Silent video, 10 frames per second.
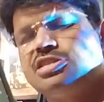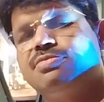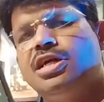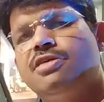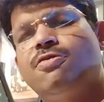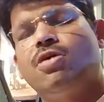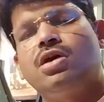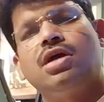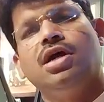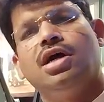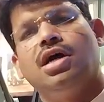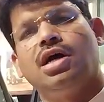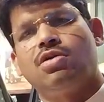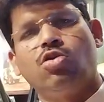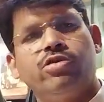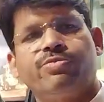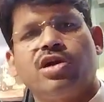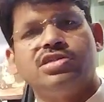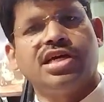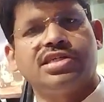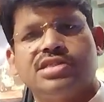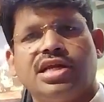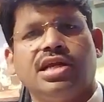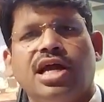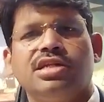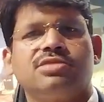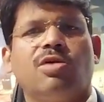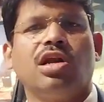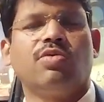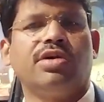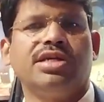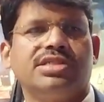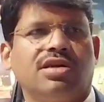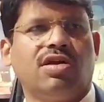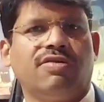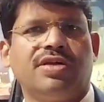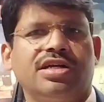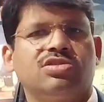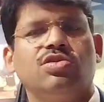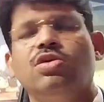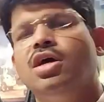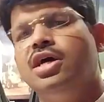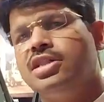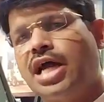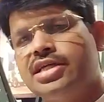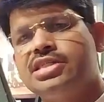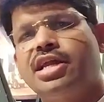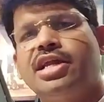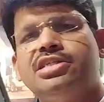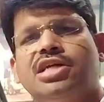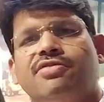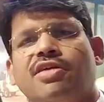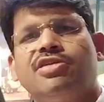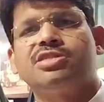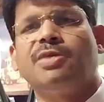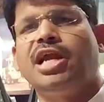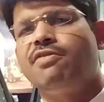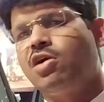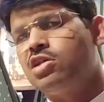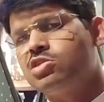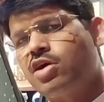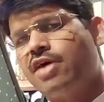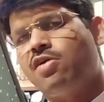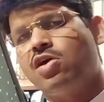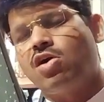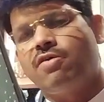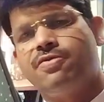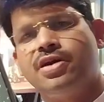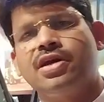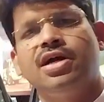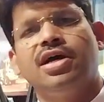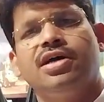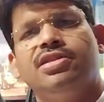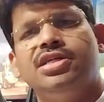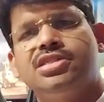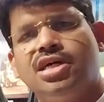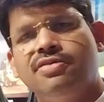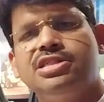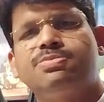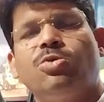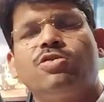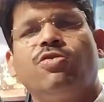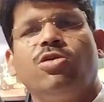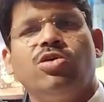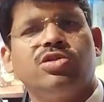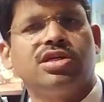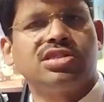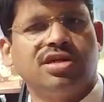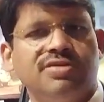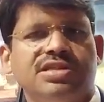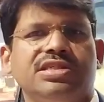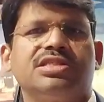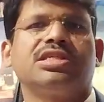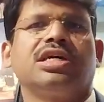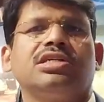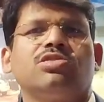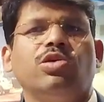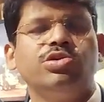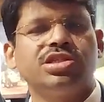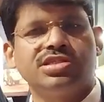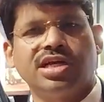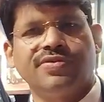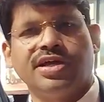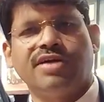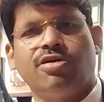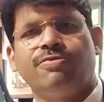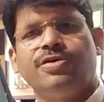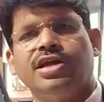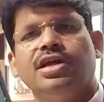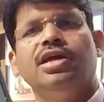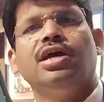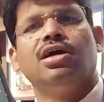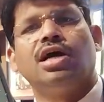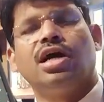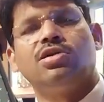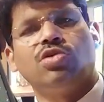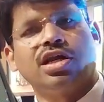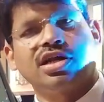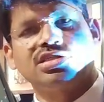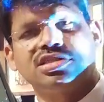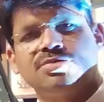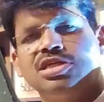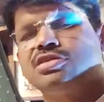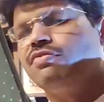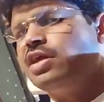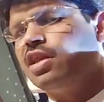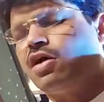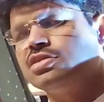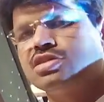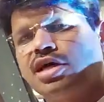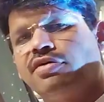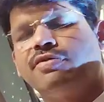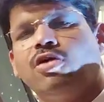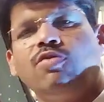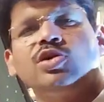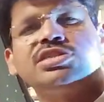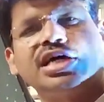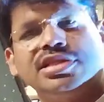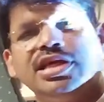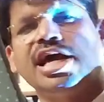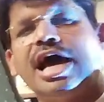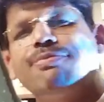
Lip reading: which is meant for road projects and small quarries and all of that. So that is the range that we have displayed. We also have on offer the service portfolio, the services solutions that we have offering to our customers. We launched our Volvo Sathi